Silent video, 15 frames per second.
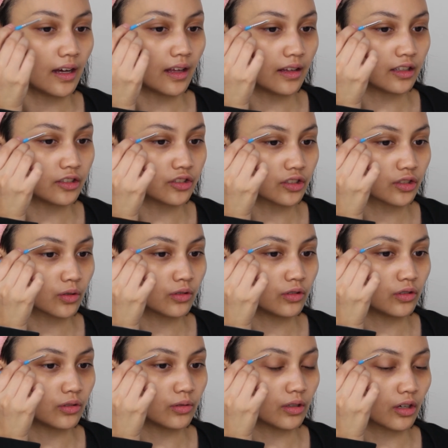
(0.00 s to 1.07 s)
and then just
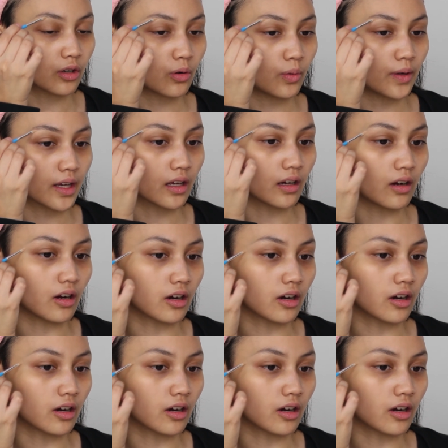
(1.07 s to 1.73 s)
do a quick